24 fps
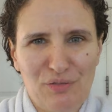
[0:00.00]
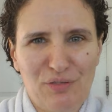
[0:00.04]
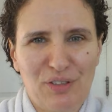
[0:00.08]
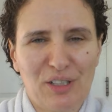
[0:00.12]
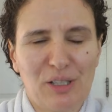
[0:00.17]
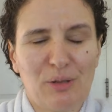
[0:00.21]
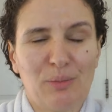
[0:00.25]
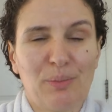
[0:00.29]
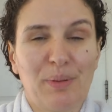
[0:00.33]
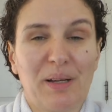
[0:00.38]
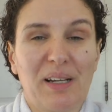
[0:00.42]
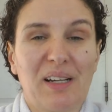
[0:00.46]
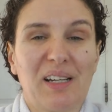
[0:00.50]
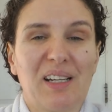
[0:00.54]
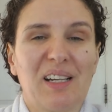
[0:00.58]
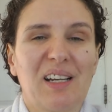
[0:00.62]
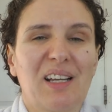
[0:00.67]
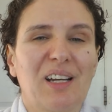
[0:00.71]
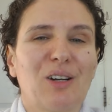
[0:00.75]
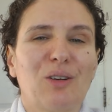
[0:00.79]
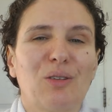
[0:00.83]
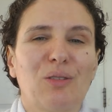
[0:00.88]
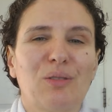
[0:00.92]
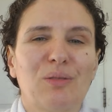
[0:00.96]
you feel better
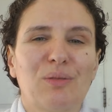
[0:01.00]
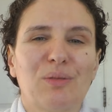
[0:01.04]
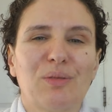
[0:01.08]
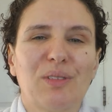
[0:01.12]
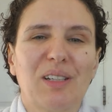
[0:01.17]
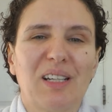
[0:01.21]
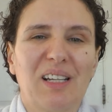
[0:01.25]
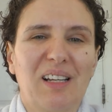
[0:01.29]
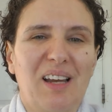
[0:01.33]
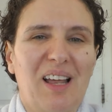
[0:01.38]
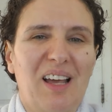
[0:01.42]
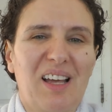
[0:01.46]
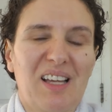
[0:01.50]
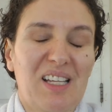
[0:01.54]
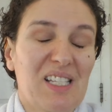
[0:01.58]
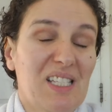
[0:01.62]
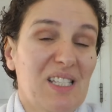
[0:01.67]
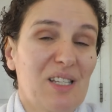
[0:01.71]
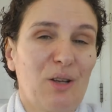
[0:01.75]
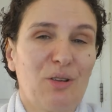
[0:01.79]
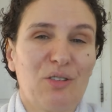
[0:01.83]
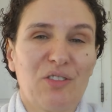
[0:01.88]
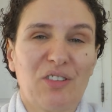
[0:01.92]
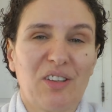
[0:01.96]
now and has
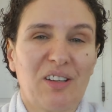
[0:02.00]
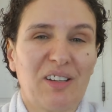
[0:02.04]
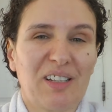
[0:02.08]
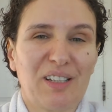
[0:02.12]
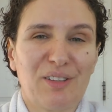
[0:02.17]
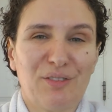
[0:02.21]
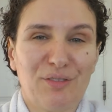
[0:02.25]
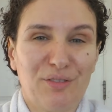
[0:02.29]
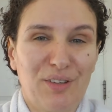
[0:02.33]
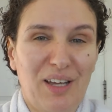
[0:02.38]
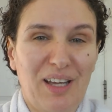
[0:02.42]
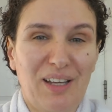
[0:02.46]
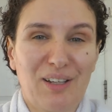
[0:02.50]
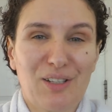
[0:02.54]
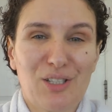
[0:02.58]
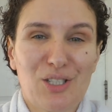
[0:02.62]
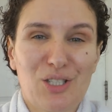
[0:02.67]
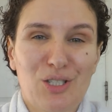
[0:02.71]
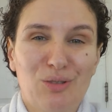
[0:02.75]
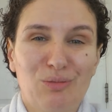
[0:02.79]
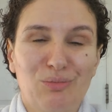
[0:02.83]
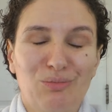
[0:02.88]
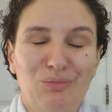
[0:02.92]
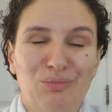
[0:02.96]
no side
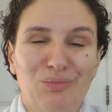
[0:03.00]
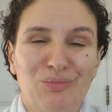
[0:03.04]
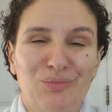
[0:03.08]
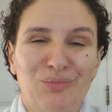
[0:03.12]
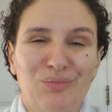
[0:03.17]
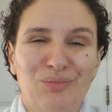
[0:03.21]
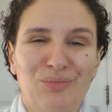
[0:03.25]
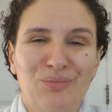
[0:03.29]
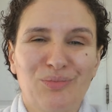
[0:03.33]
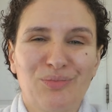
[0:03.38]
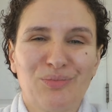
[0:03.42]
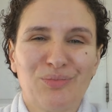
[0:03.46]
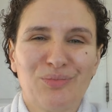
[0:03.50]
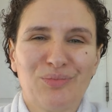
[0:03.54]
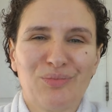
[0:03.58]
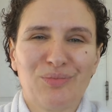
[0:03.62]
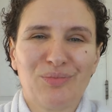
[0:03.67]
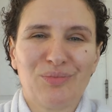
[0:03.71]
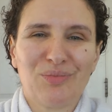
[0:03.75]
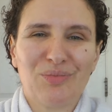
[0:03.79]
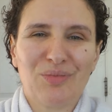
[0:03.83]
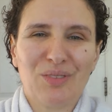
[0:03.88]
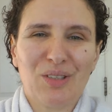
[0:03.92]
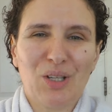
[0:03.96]
effects,
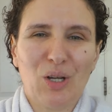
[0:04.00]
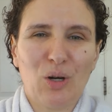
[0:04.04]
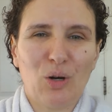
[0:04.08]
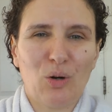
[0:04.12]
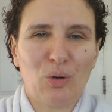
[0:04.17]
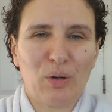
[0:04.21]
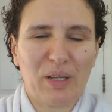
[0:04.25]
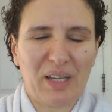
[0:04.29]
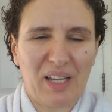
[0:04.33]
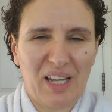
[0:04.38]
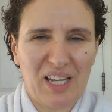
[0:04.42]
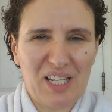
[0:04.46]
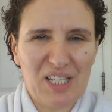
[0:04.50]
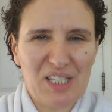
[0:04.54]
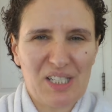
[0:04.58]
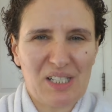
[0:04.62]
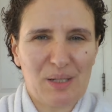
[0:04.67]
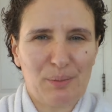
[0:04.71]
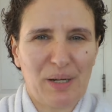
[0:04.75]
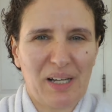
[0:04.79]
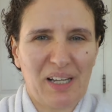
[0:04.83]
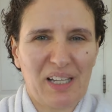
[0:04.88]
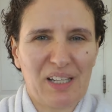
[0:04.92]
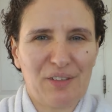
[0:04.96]
or engage in
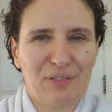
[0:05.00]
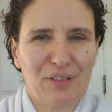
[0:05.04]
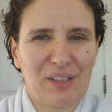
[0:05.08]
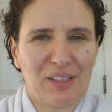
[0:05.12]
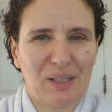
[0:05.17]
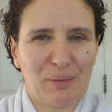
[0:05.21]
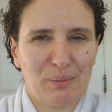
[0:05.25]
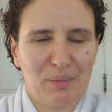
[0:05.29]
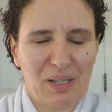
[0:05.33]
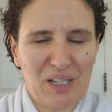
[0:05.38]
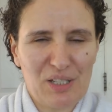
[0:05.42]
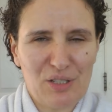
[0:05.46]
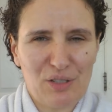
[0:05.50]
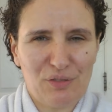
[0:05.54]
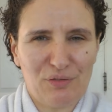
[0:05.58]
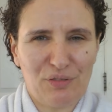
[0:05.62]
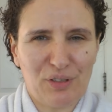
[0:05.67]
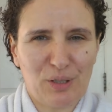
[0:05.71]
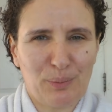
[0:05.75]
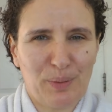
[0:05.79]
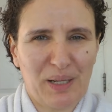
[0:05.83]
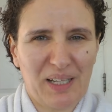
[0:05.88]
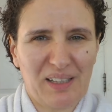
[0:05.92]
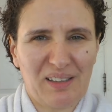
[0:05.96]
a behavior that makes you
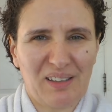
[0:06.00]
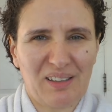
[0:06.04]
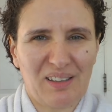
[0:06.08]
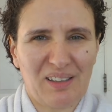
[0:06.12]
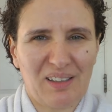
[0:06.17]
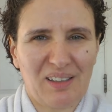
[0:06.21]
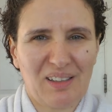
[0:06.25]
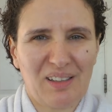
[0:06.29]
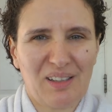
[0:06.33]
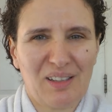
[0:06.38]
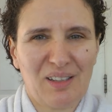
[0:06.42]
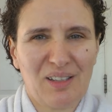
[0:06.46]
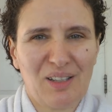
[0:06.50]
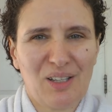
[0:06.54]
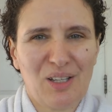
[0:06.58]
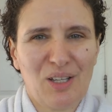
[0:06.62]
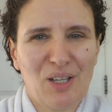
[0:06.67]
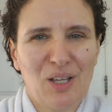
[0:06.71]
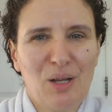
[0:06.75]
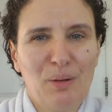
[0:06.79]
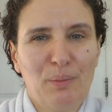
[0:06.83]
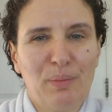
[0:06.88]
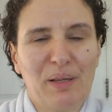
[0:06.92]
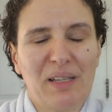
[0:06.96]
feel better
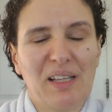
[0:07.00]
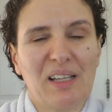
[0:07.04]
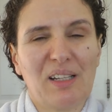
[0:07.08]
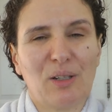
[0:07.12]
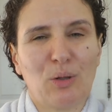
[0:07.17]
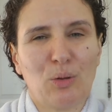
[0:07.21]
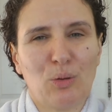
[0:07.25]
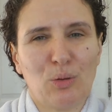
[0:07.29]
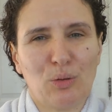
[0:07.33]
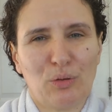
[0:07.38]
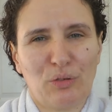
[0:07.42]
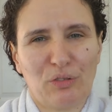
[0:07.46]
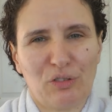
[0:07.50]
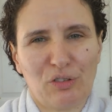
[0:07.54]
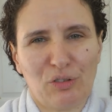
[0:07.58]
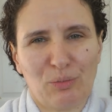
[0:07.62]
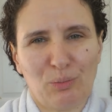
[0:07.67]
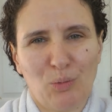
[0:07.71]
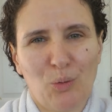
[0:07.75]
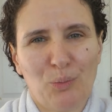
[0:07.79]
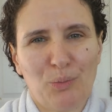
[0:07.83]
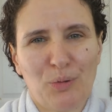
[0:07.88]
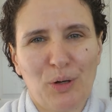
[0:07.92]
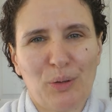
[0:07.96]
but then causes
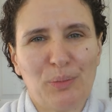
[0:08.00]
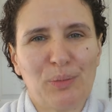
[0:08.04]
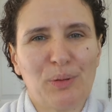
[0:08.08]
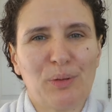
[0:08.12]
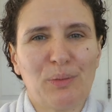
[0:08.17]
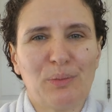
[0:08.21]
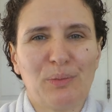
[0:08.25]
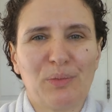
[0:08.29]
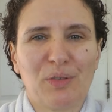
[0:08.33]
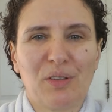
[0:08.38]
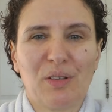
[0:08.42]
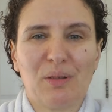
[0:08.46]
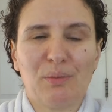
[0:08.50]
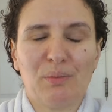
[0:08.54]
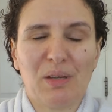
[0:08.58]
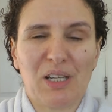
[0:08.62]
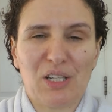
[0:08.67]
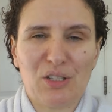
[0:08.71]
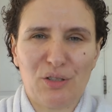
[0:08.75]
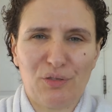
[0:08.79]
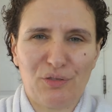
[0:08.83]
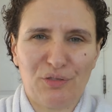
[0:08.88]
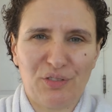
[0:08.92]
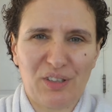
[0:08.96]
more problems,
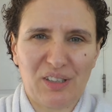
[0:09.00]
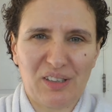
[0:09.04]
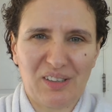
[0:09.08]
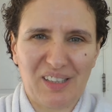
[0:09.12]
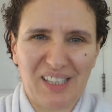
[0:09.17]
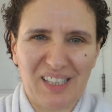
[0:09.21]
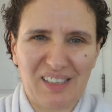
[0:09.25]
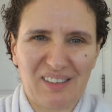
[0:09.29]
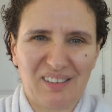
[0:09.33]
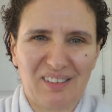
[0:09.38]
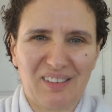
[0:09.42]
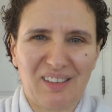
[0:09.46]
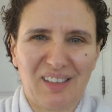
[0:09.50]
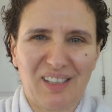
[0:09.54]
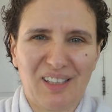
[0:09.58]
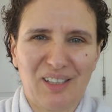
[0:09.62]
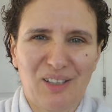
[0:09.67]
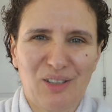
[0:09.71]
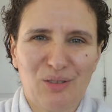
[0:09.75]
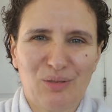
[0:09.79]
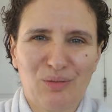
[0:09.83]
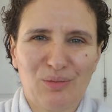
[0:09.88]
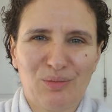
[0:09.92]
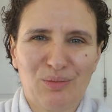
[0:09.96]
makes you feel guilty.